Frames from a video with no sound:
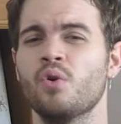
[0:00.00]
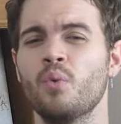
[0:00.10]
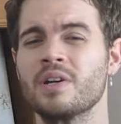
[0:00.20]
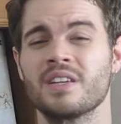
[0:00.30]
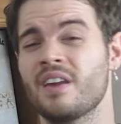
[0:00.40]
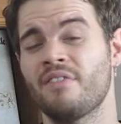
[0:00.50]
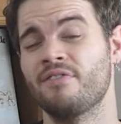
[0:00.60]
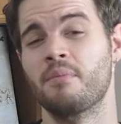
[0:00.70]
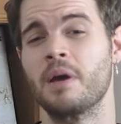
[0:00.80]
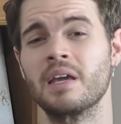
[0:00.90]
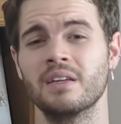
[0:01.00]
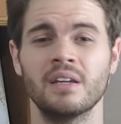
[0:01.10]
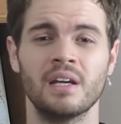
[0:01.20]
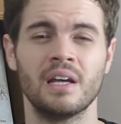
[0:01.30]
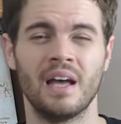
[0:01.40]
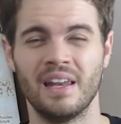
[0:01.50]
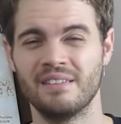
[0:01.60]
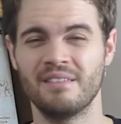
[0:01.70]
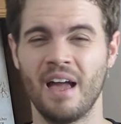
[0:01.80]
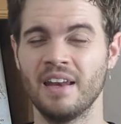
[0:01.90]
always enough for me,
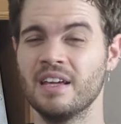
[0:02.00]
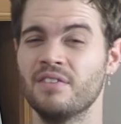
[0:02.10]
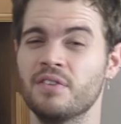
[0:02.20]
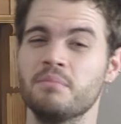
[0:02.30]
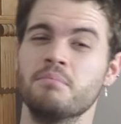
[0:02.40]
and any of the